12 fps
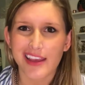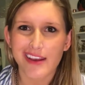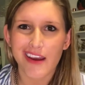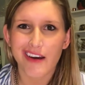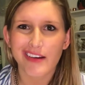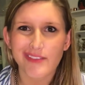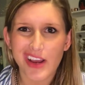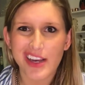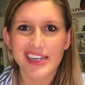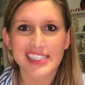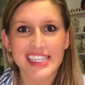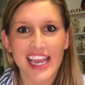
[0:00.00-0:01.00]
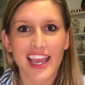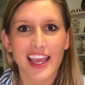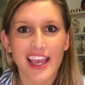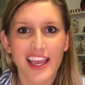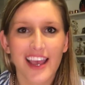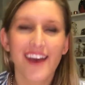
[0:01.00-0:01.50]
You know, I'm not going to say,
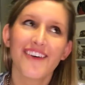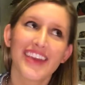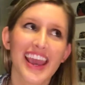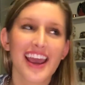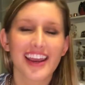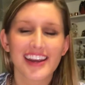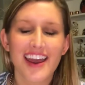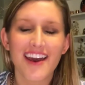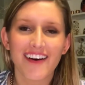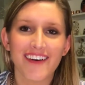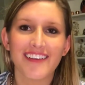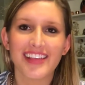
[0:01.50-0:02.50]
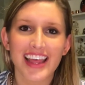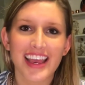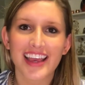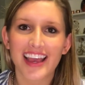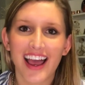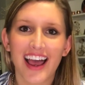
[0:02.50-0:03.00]
oh yeah, I know,
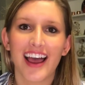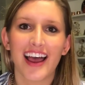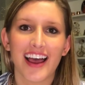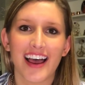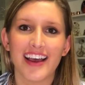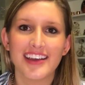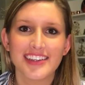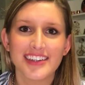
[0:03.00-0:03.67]
like, haha.